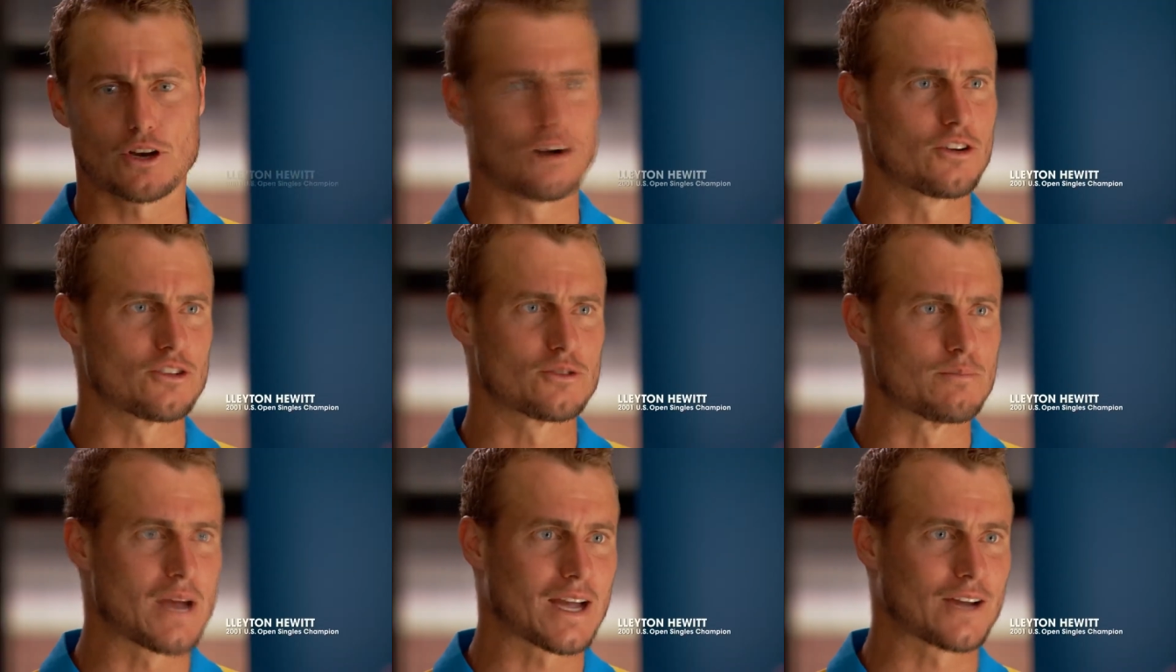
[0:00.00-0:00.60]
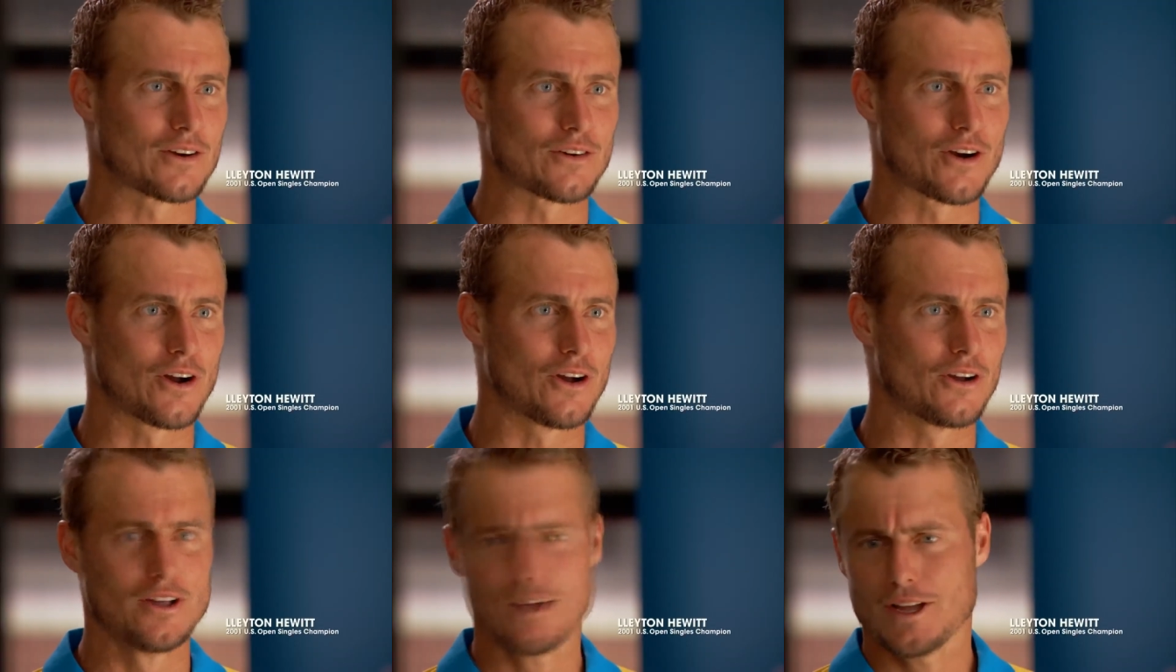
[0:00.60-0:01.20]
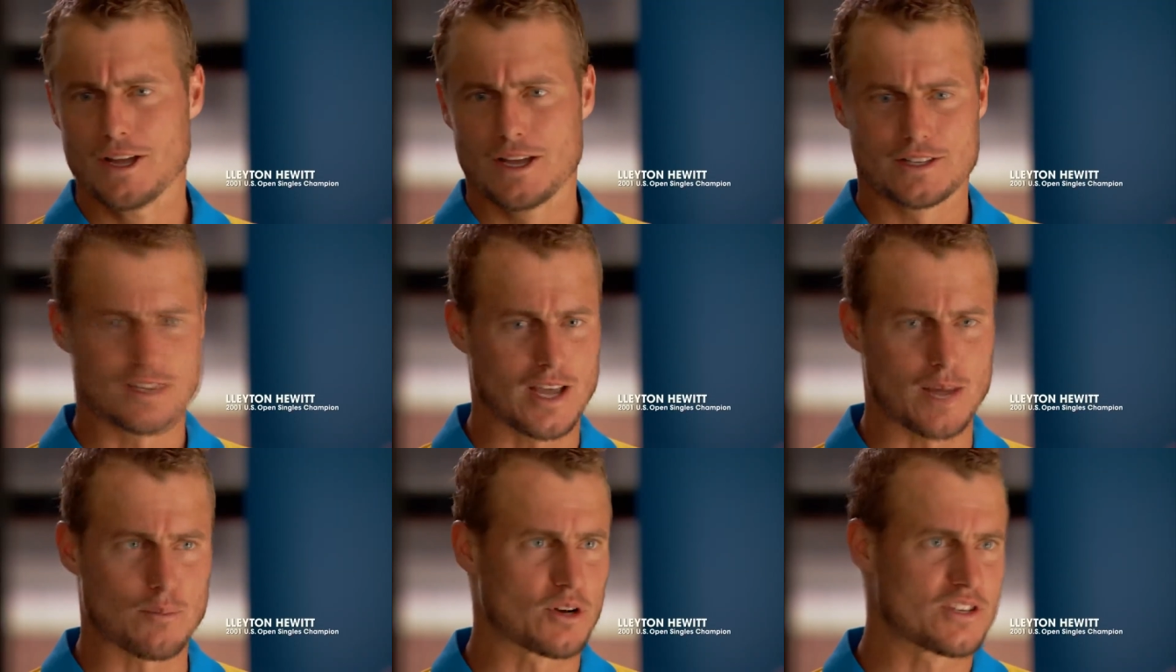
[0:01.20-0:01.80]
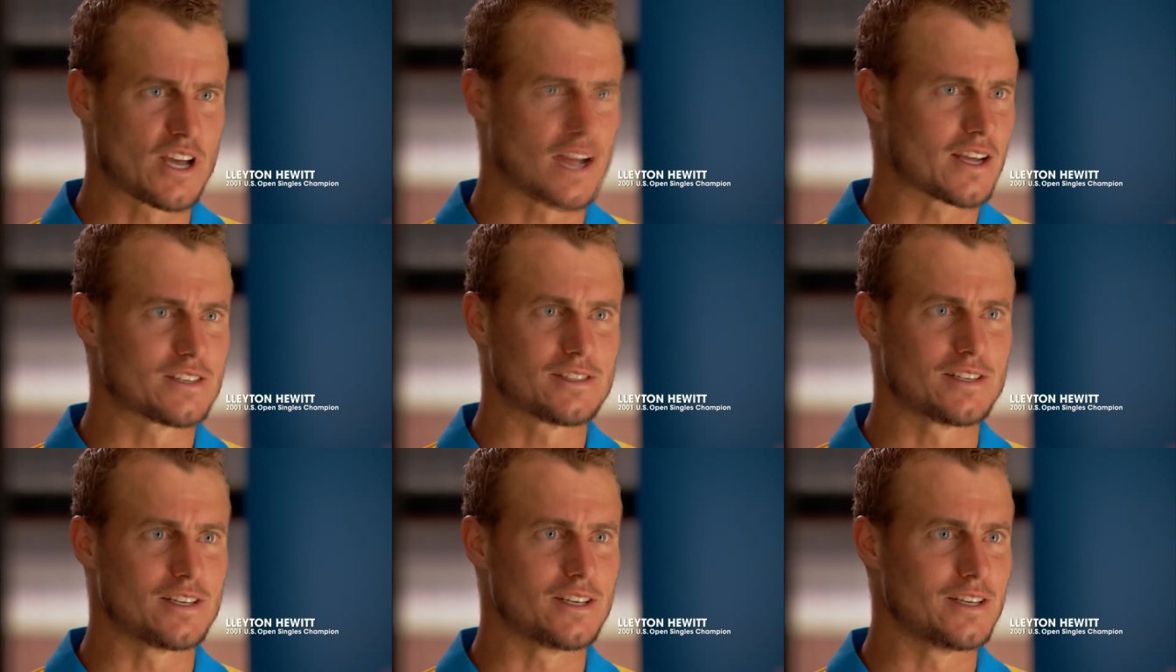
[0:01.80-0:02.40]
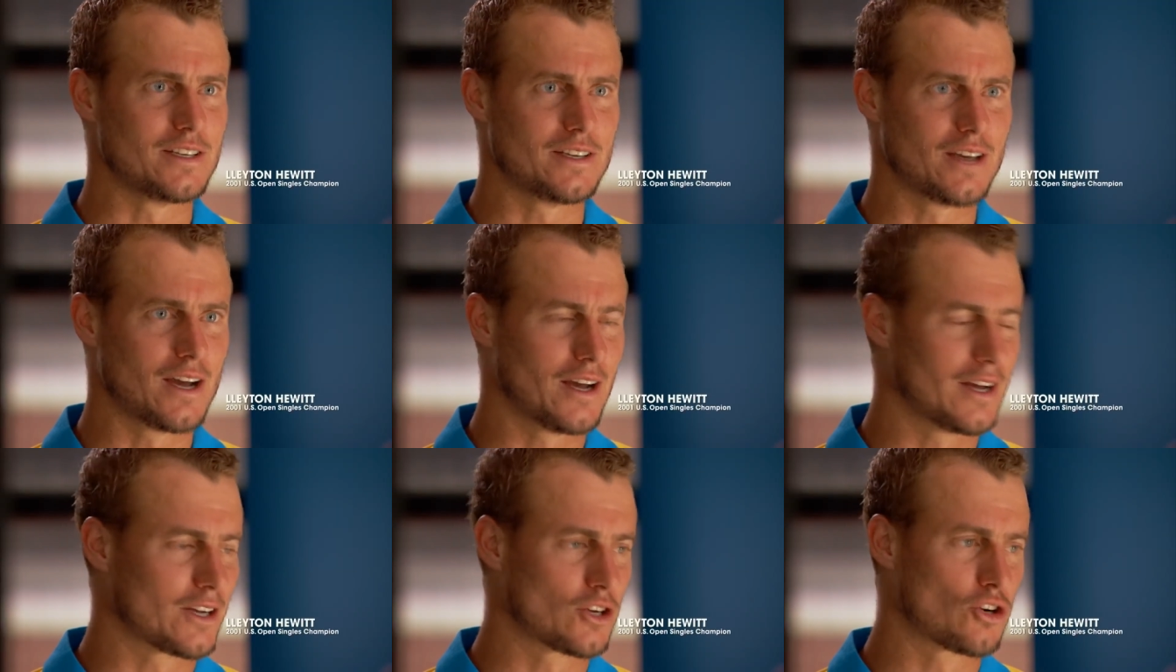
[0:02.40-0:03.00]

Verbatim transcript: Connors, McEnroe, Sampras, Agassi, uh,